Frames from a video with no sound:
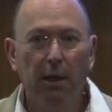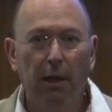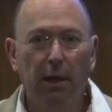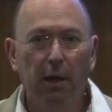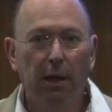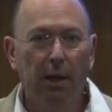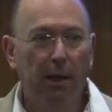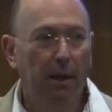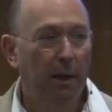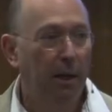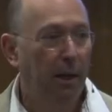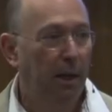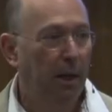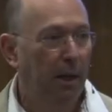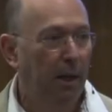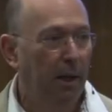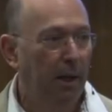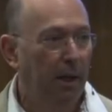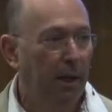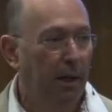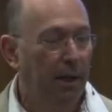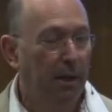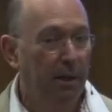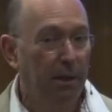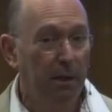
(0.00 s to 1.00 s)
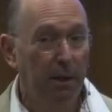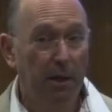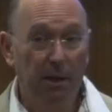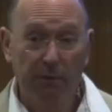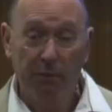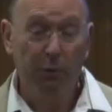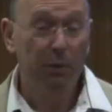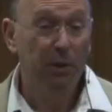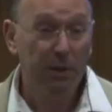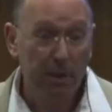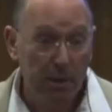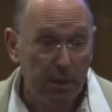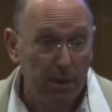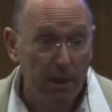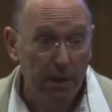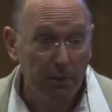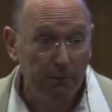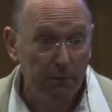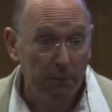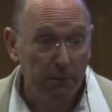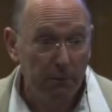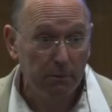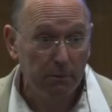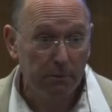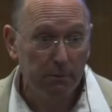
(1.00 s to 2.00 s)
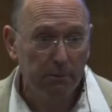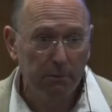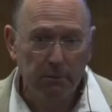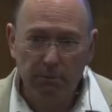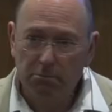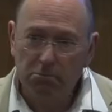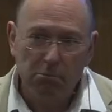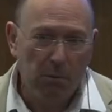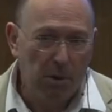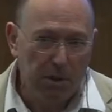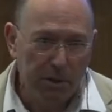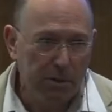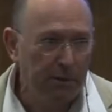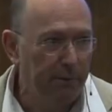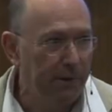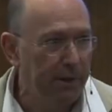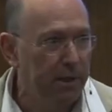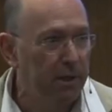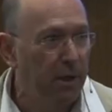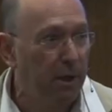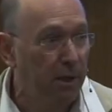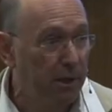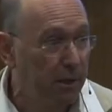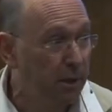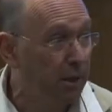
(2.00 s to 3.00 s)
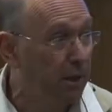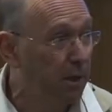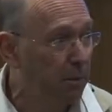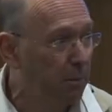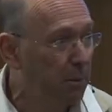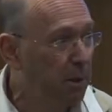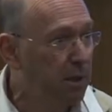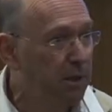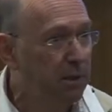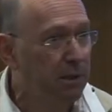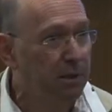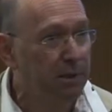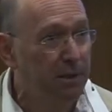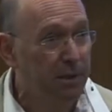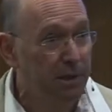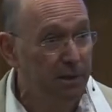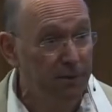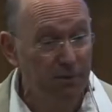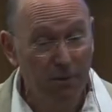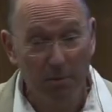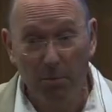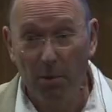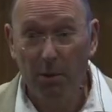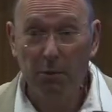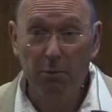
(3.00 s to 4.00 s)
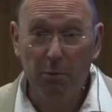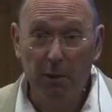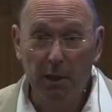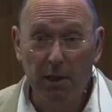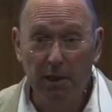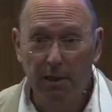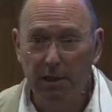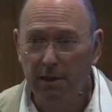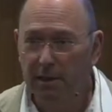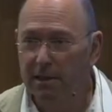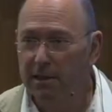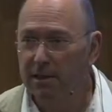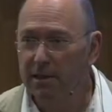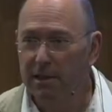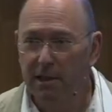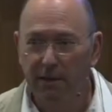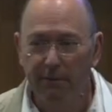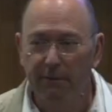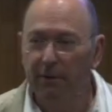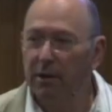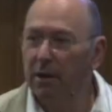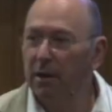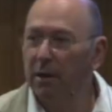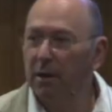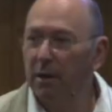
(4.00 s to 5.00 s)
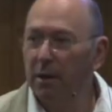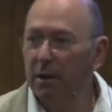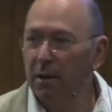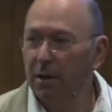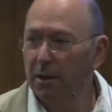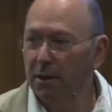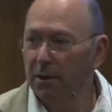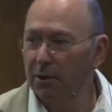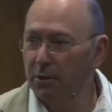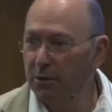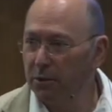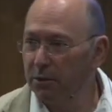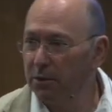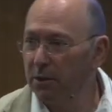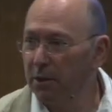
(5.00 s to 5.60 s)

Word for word: Uh, if we're successful. Most of us aren't going to be successful, but we can at least give it a good,